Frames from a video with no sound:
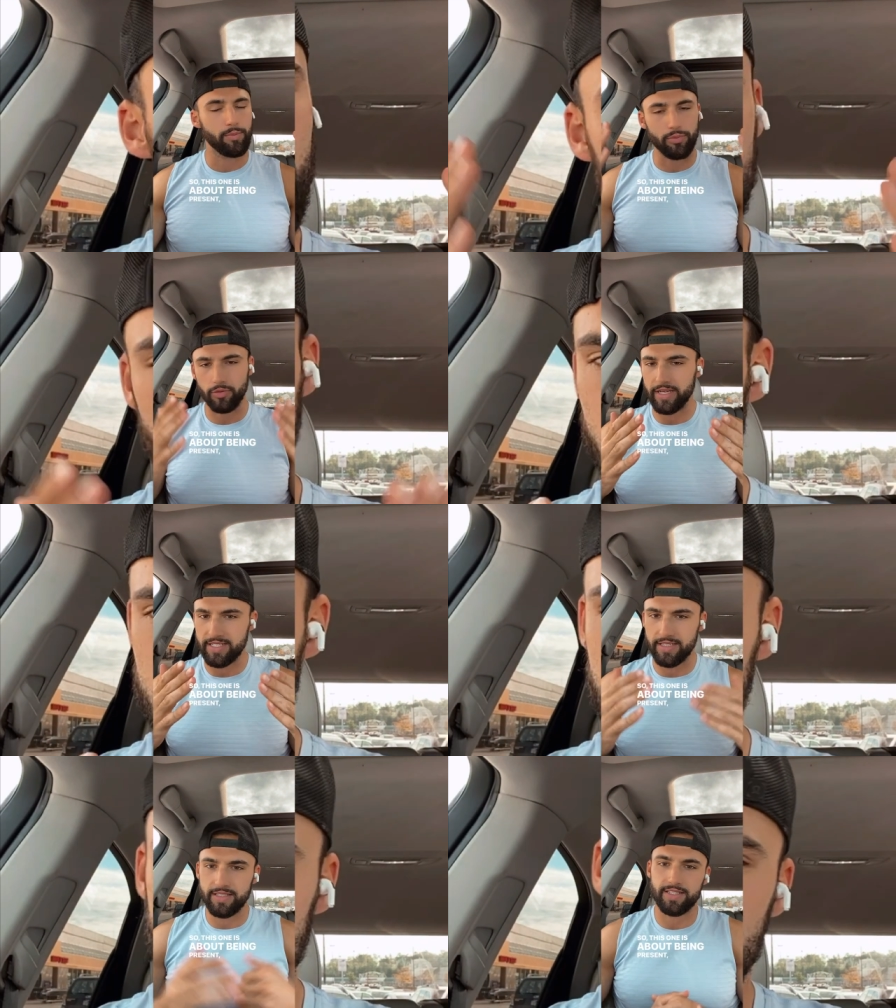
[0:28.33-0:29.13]

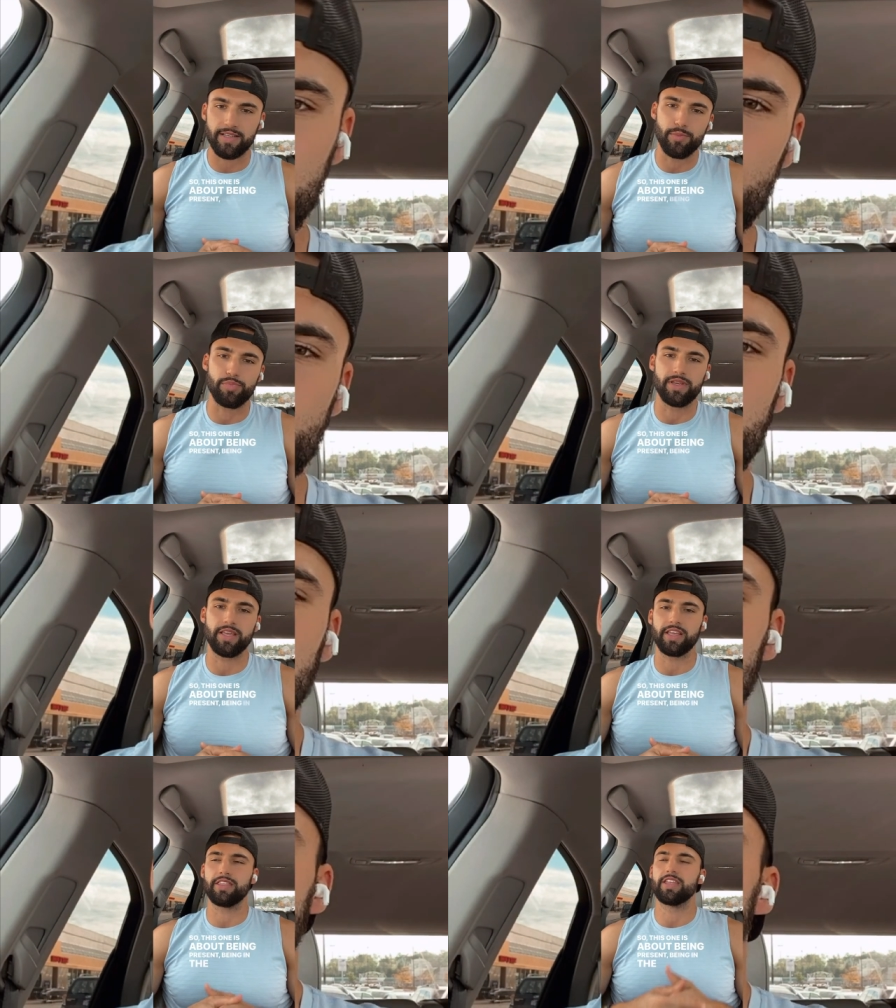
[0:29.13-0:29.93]
present
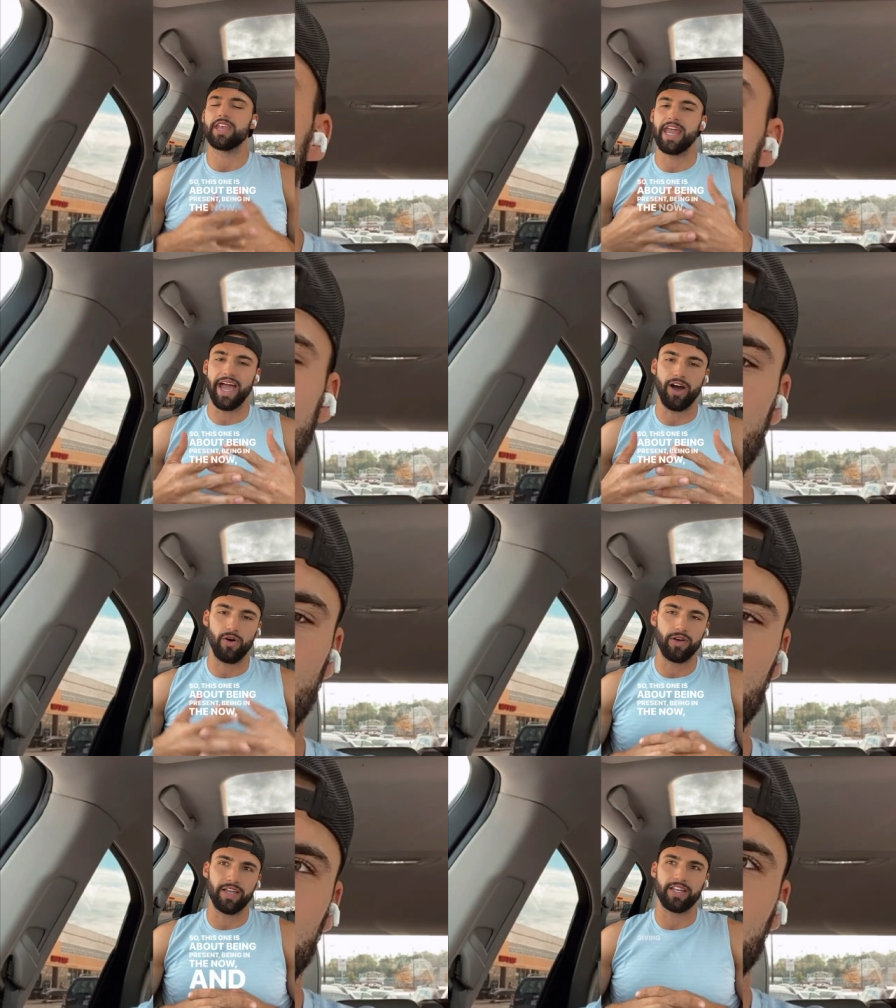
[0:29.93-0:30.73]
being in the
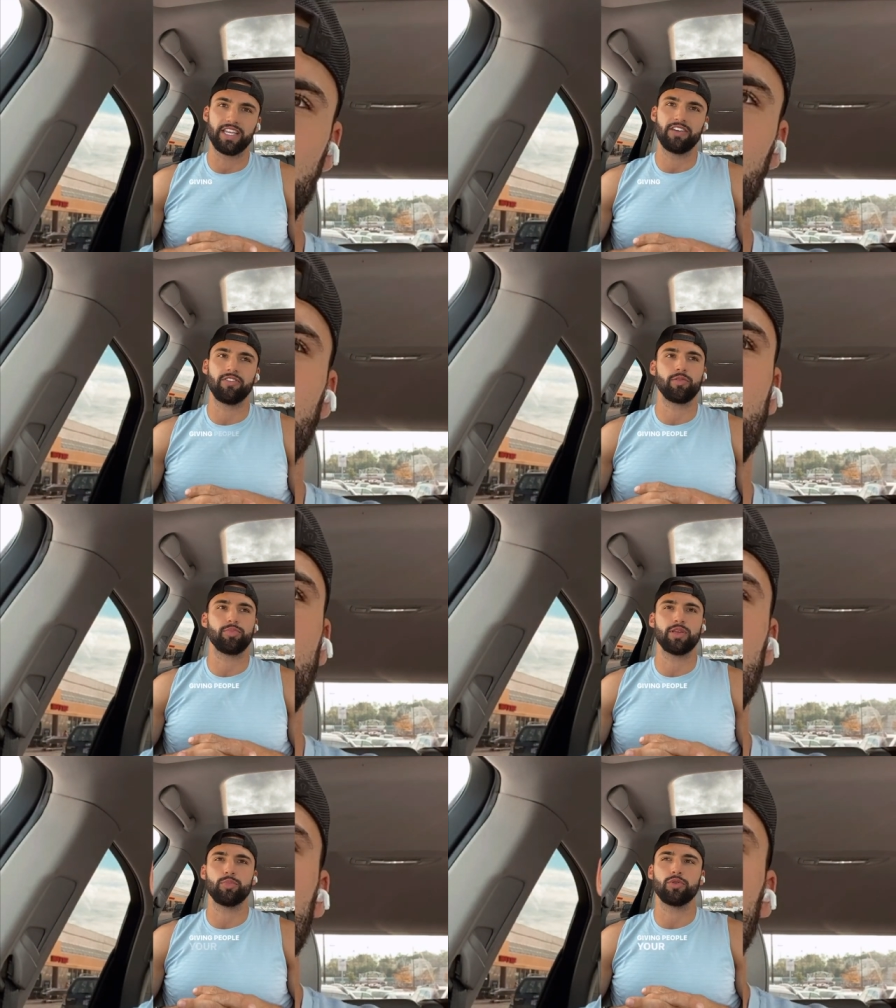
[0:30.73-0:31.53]
now and giving
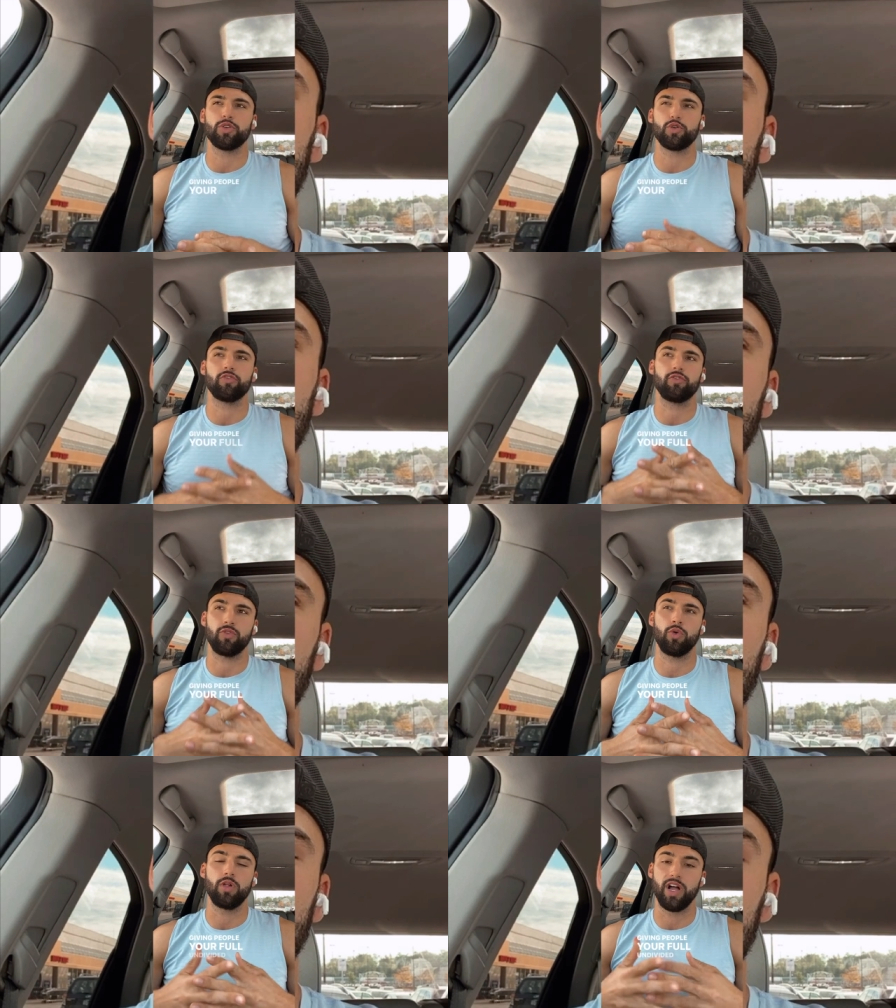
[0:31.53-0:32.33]
people your
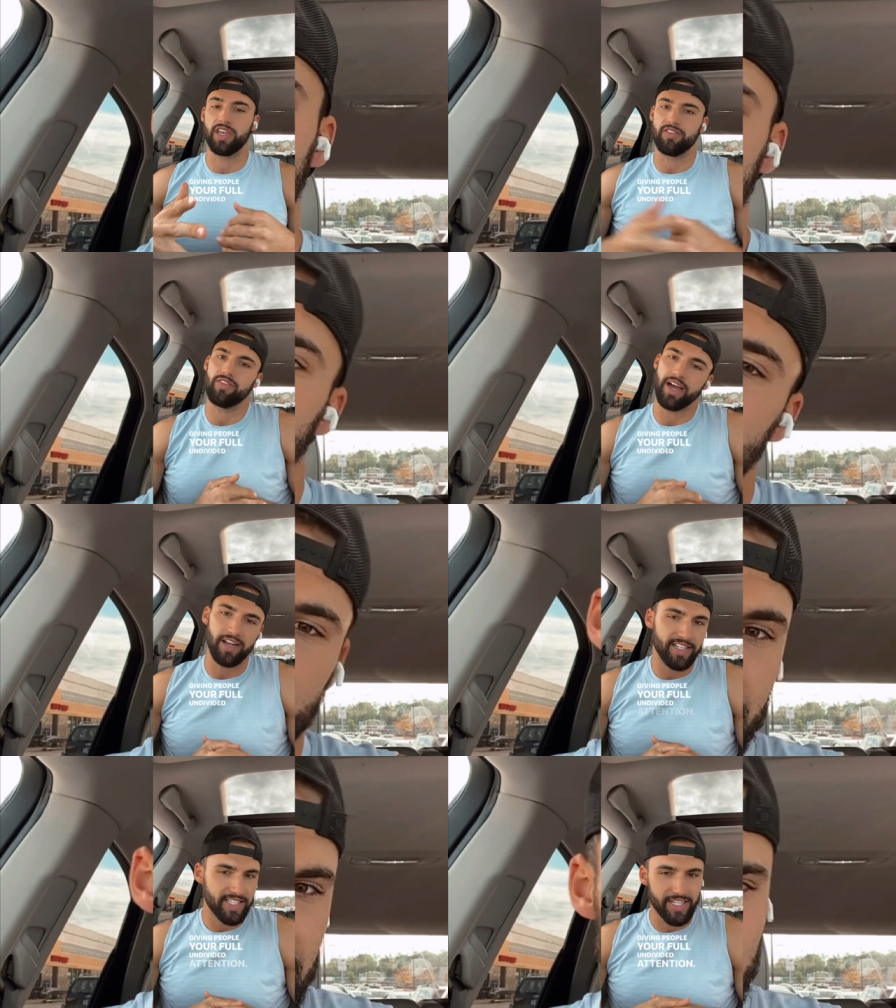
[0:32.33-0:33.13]
full
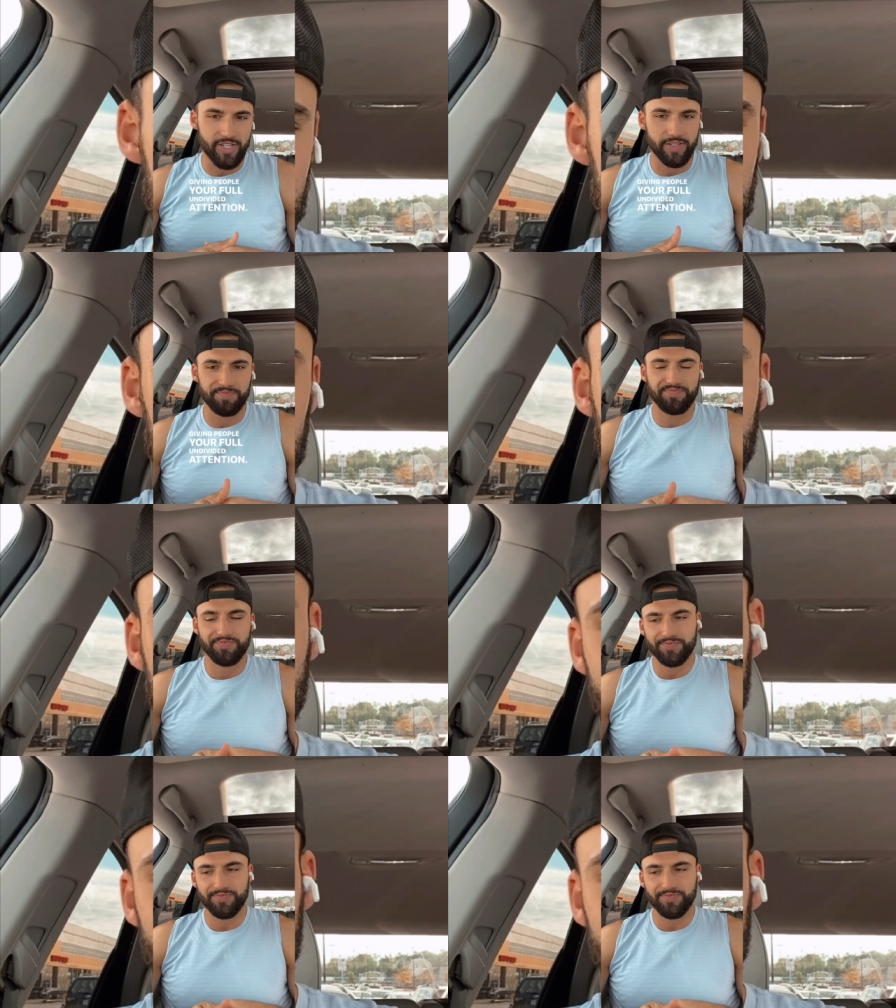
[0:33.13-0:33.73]
undivided attention.